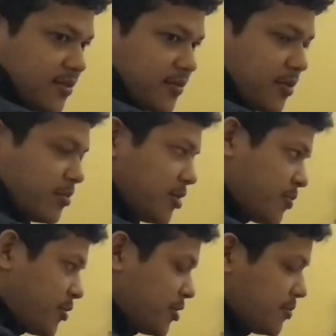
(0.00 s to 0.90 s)
from your
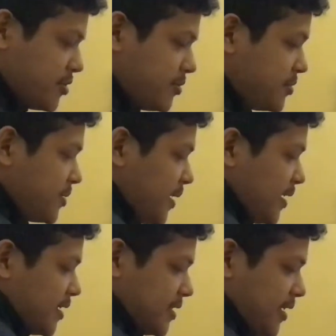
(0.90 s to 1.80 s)
point of view,
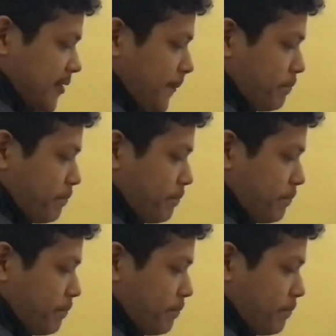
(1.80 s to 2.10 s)
then